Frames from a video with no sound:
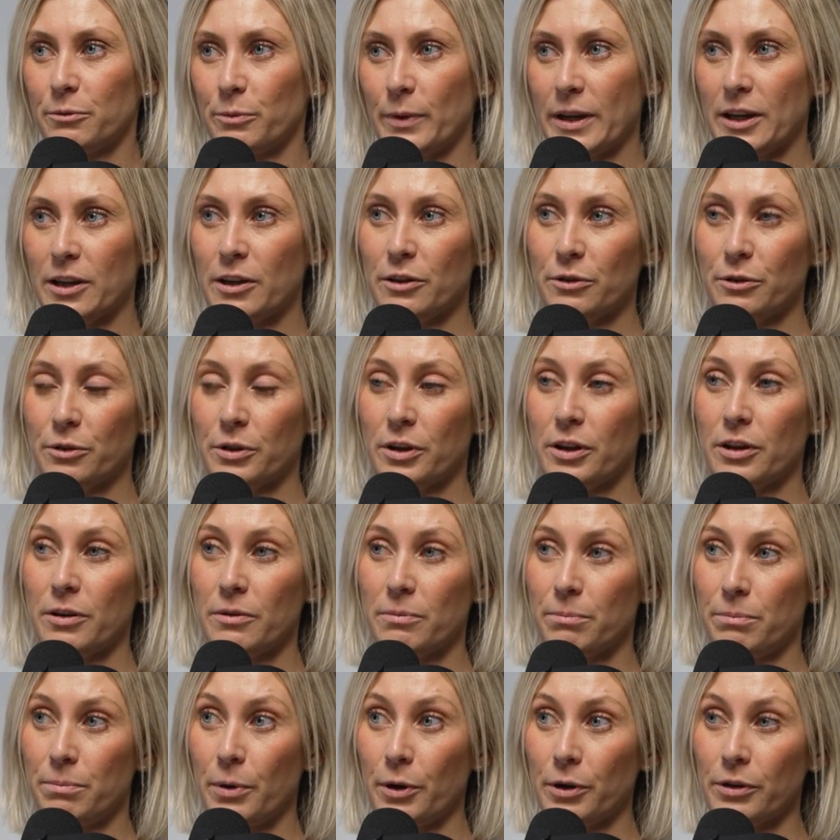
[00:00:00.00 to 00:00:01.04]
We can look at it
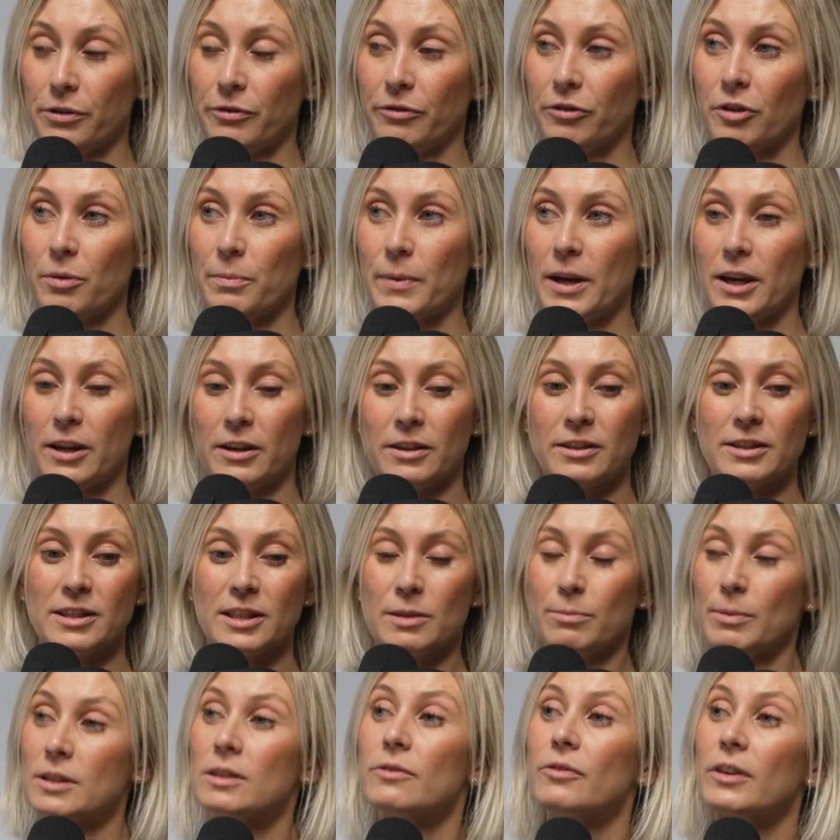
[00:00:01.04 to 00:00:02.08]
both from a
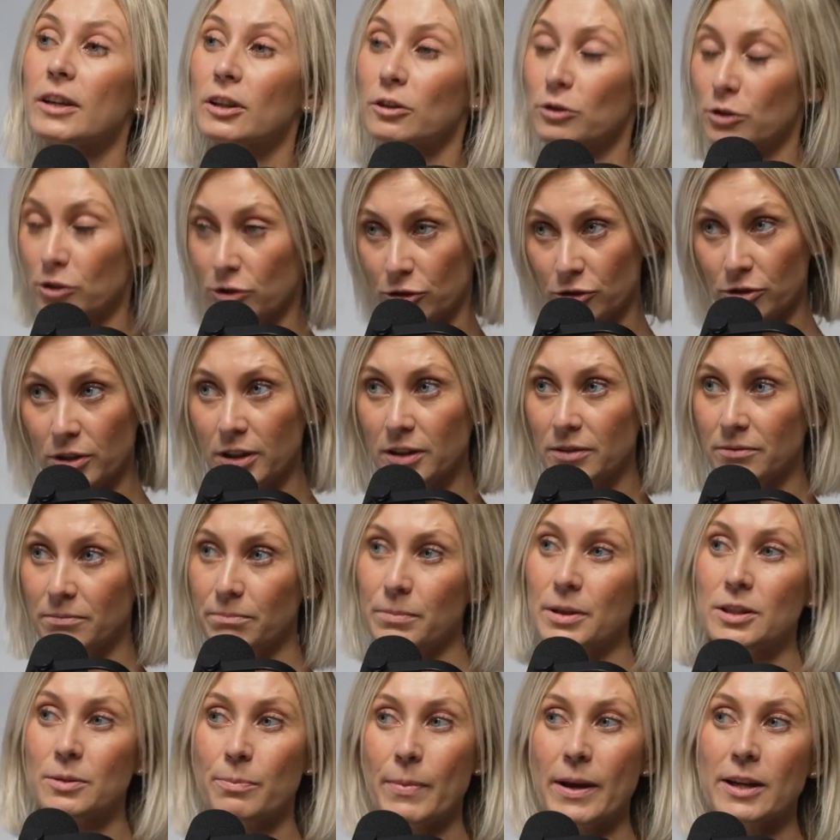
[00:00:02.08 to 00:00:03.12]
specific nutrient
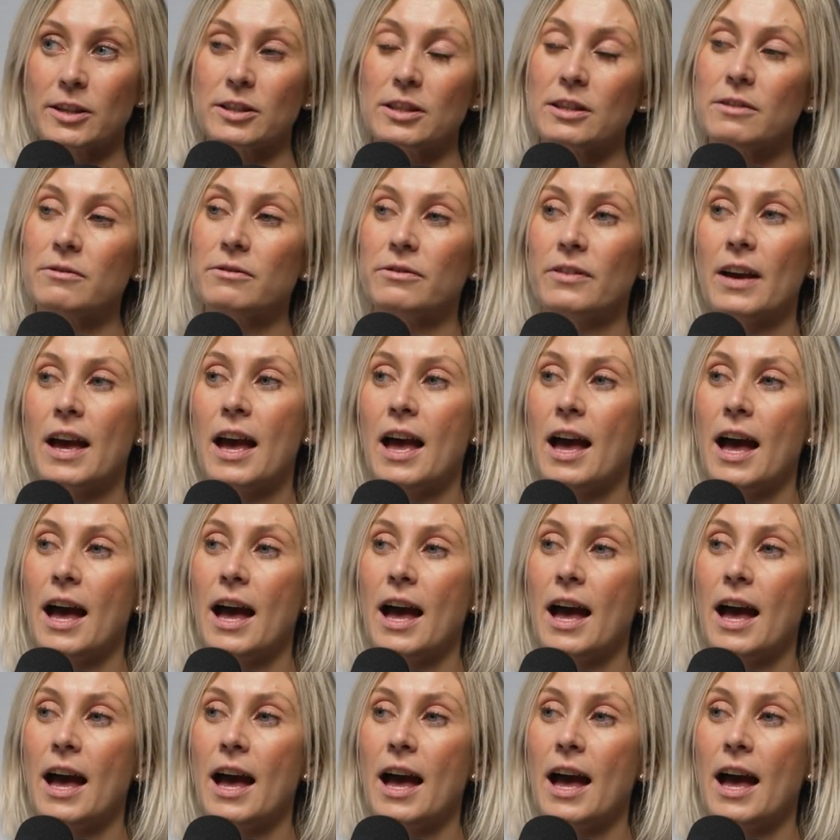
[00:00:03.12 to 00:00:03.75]
perspective,